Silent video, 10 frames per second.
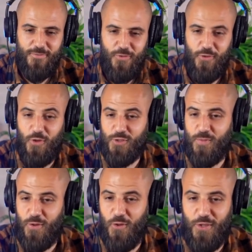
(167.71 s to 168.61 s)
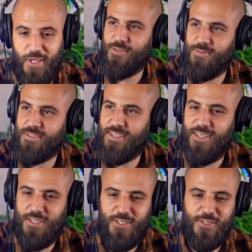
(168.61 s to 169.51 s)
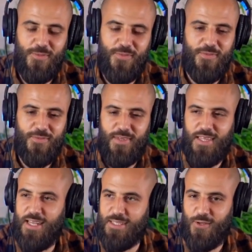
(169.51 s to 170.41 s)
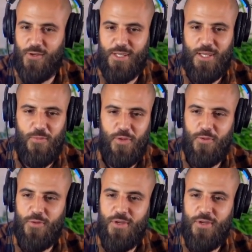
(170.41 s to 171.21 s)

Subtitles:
And yeah, the smoothie diet, it definitely falls into that category.